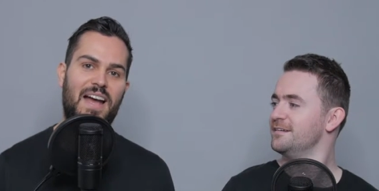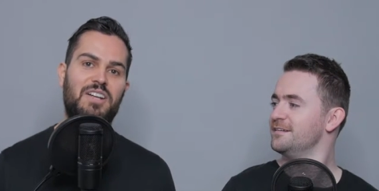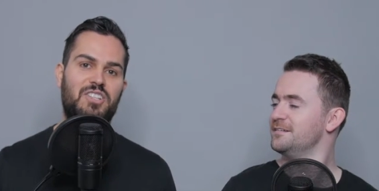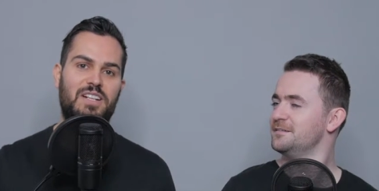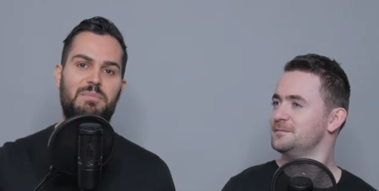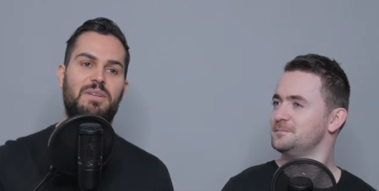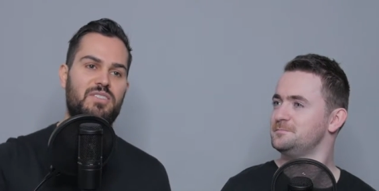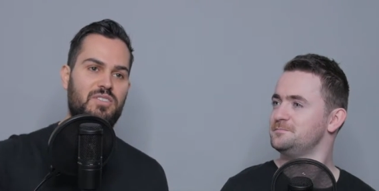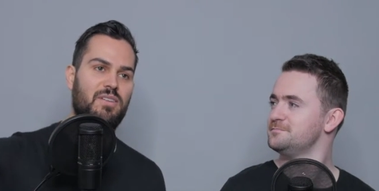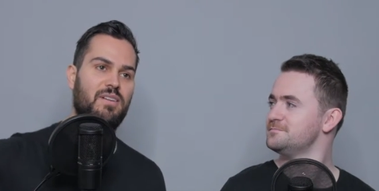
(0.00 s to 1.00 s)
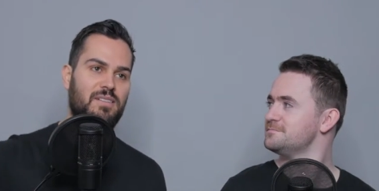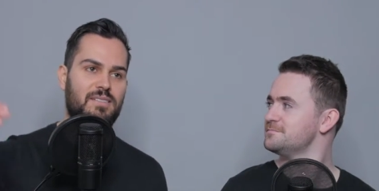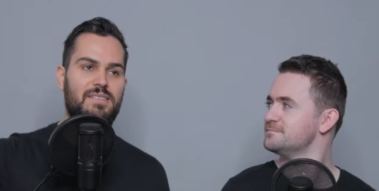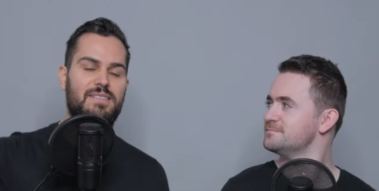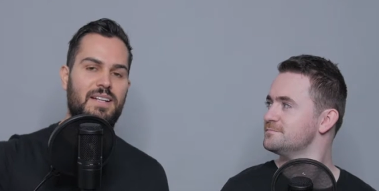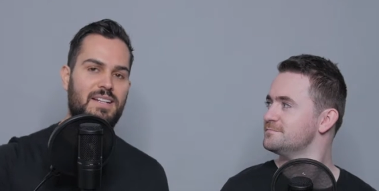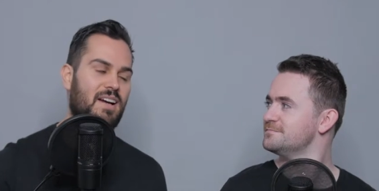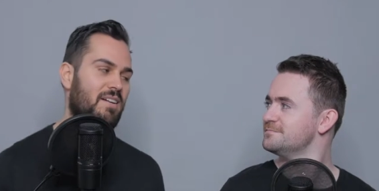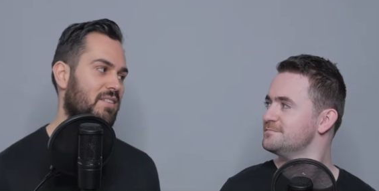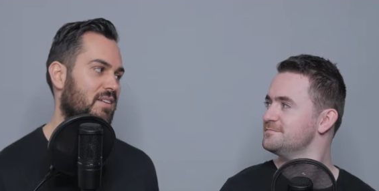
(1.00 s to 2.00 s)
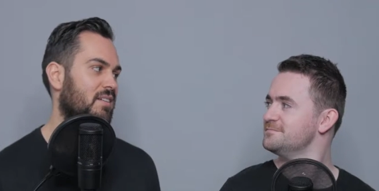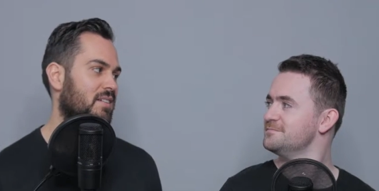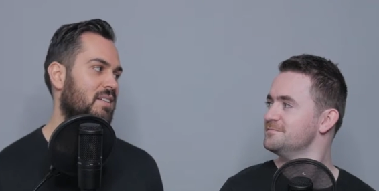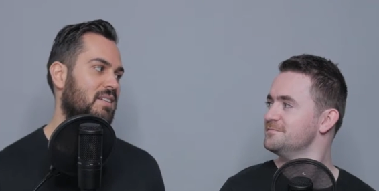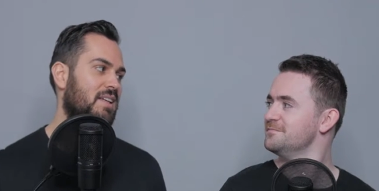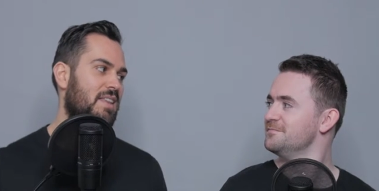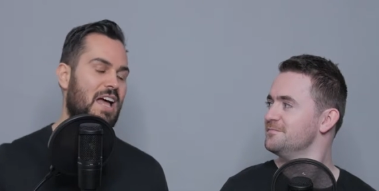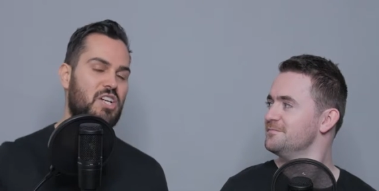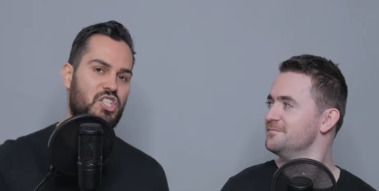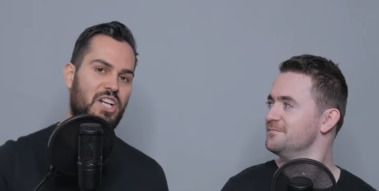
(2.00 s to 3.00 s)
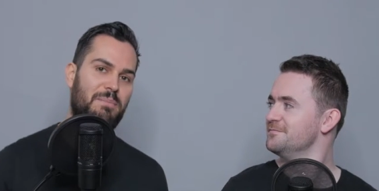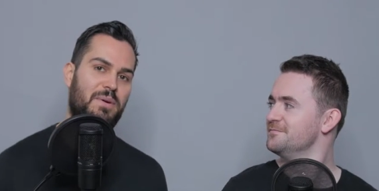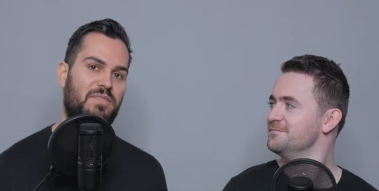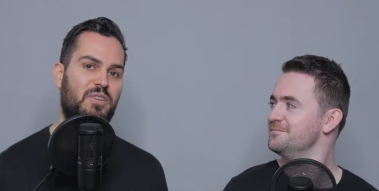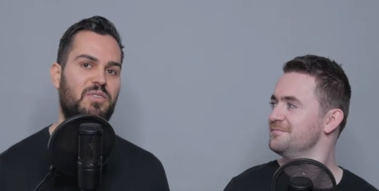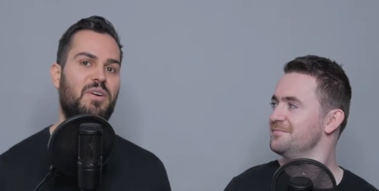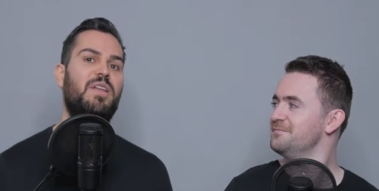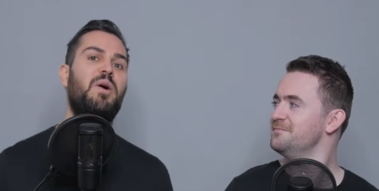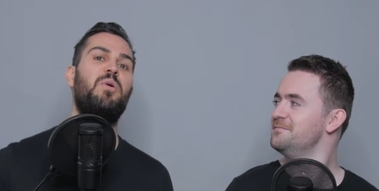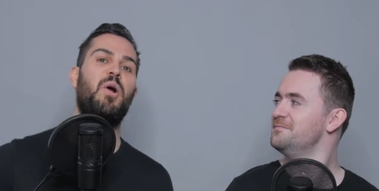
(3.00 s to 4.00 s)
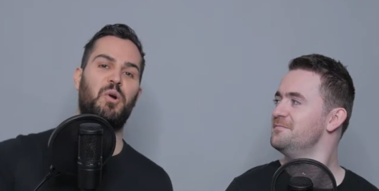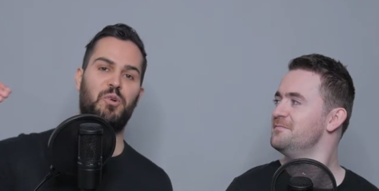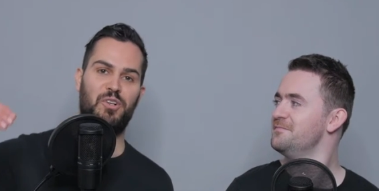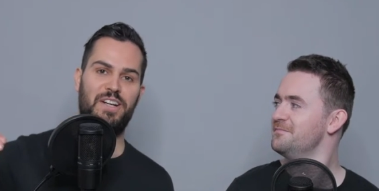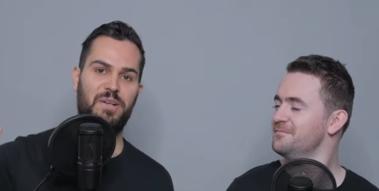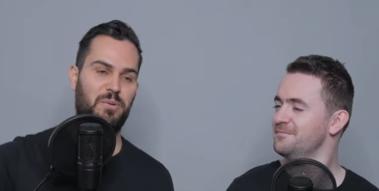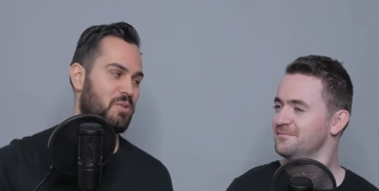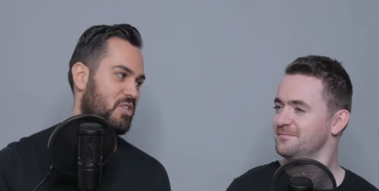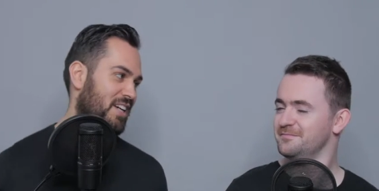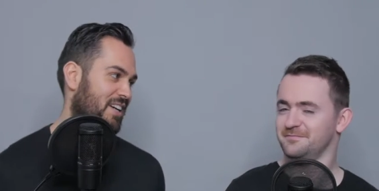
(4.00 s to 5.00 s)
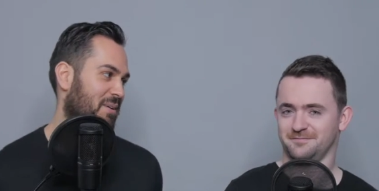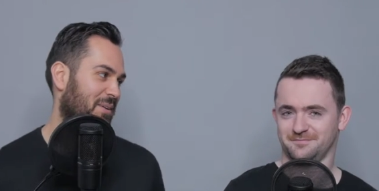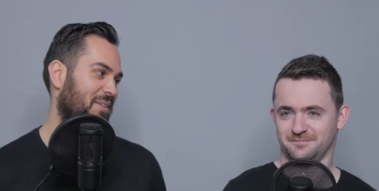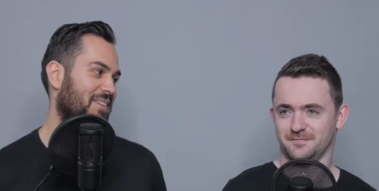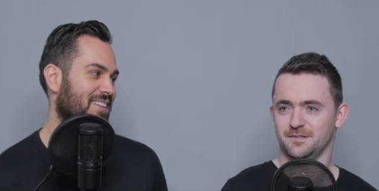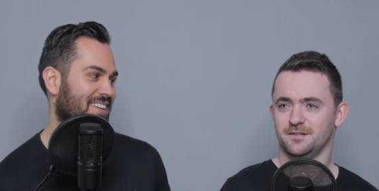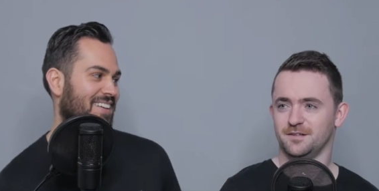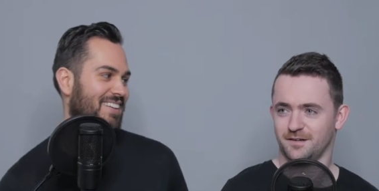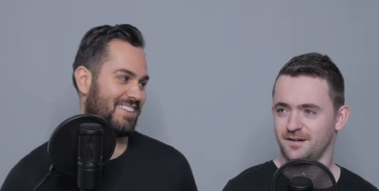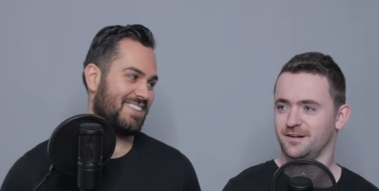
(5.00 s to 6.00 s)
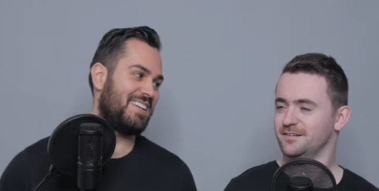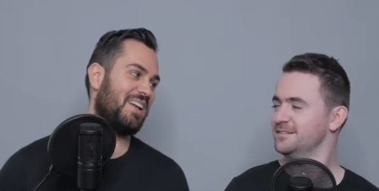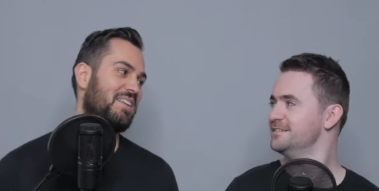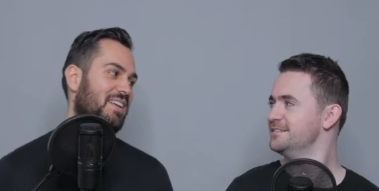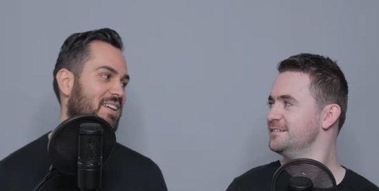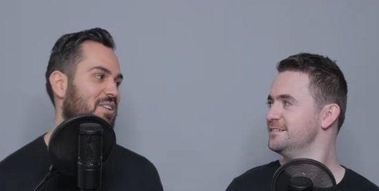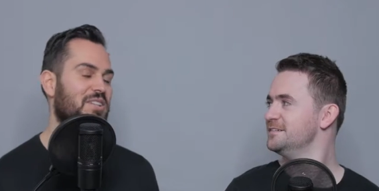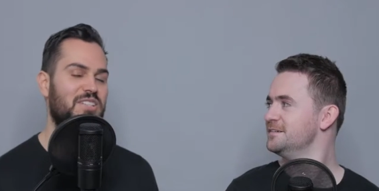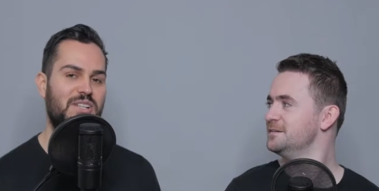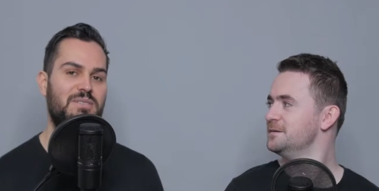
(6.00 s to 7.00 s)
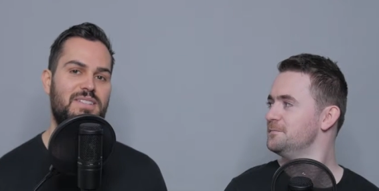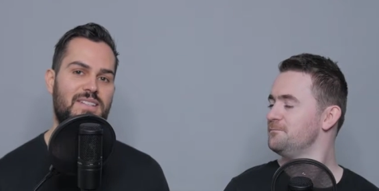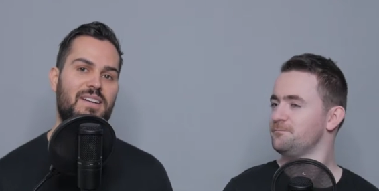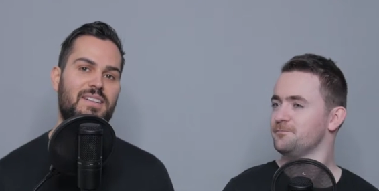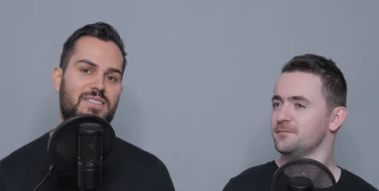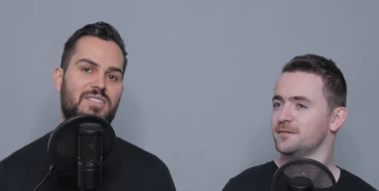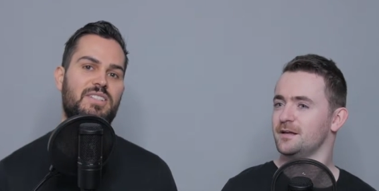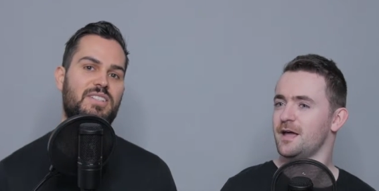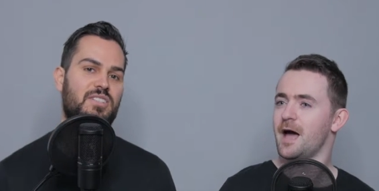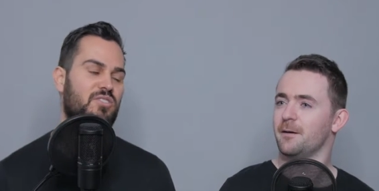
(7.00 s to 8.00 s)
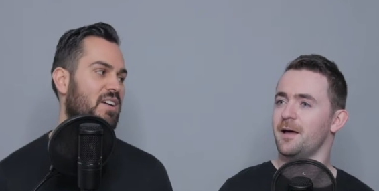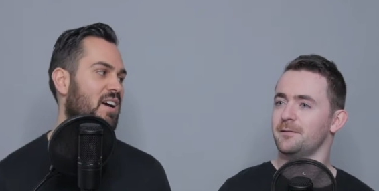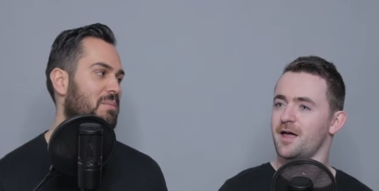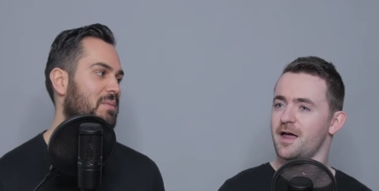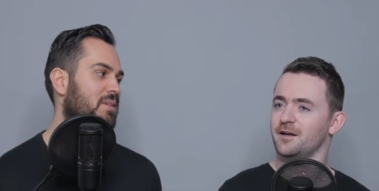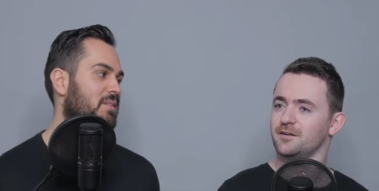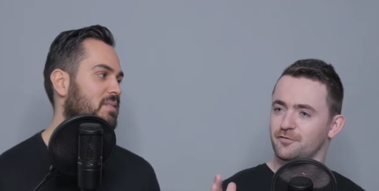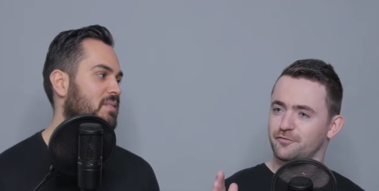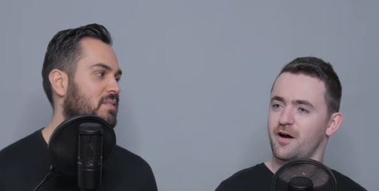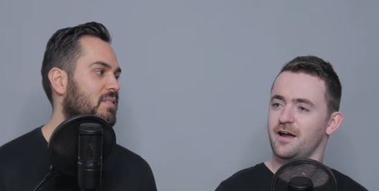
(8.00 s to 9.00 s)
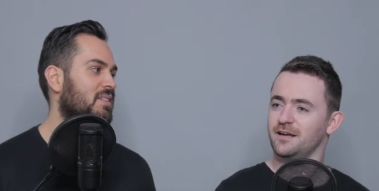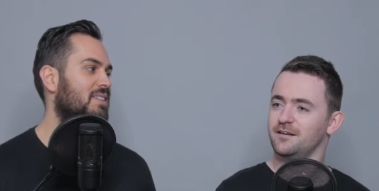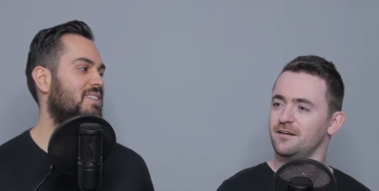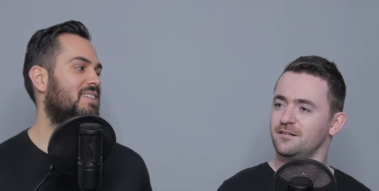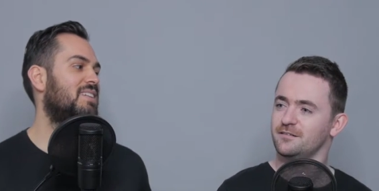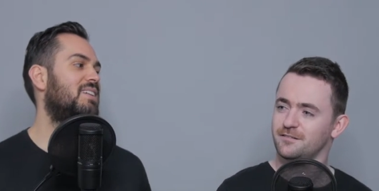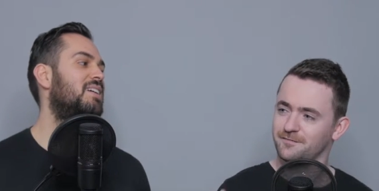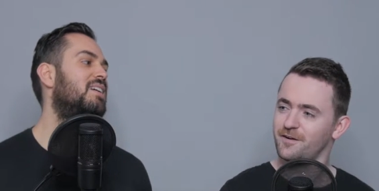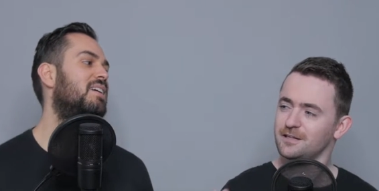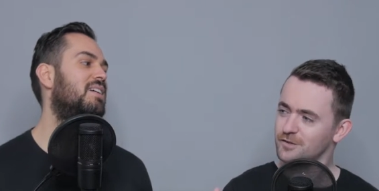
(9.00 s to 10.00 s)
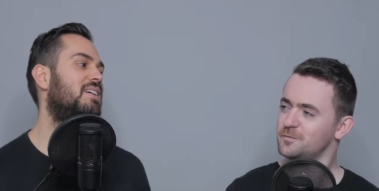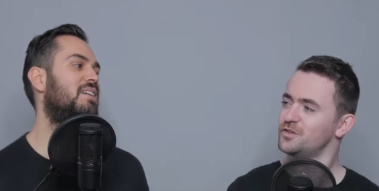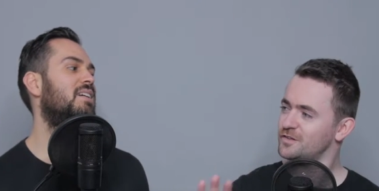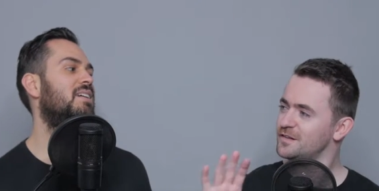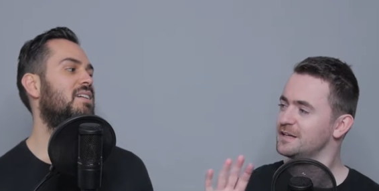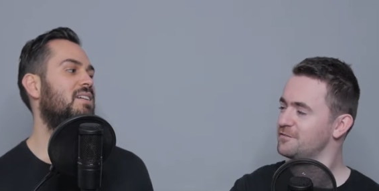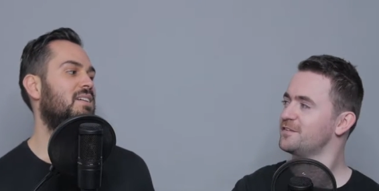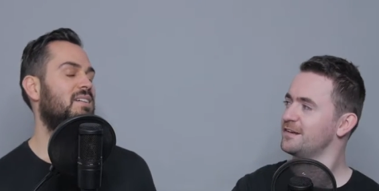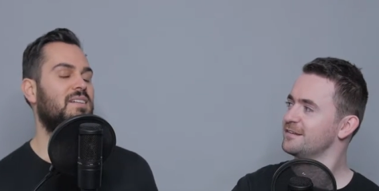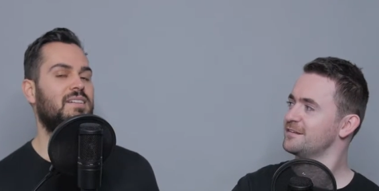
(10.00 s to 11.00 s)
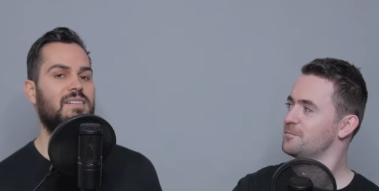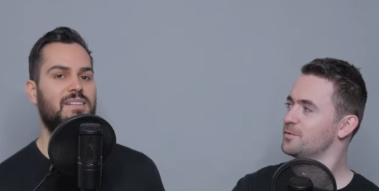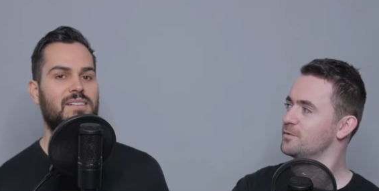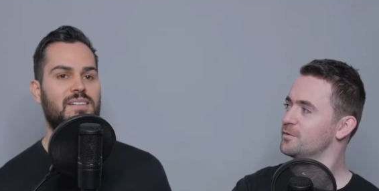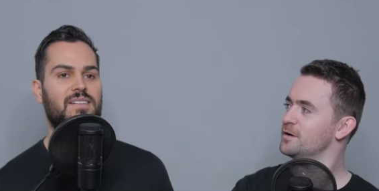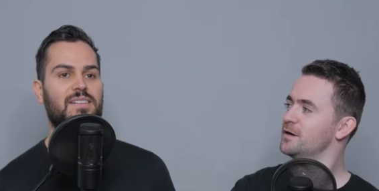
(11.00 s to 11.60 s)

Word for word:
Speaker 1: actually because you got to take care of that shit. But if you've got no real shit going on,
Speaker 2: then I think your excuses are just straight up. And define just to give us an example,